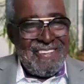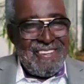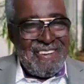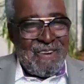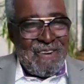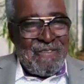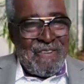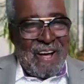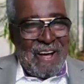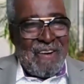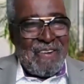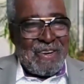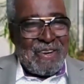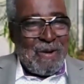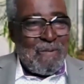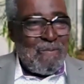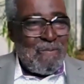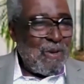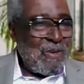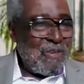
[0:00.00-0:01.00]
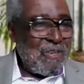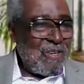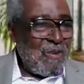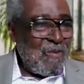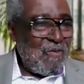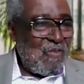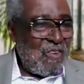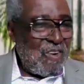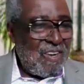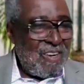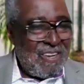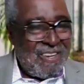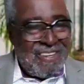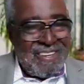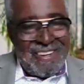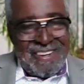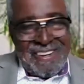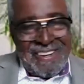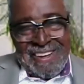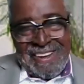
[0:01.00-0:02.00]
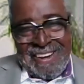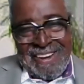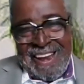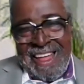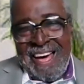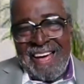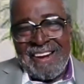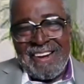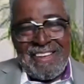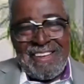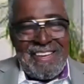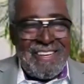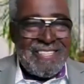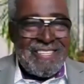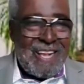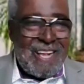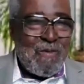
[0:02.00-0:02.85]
of our community for a lot of years.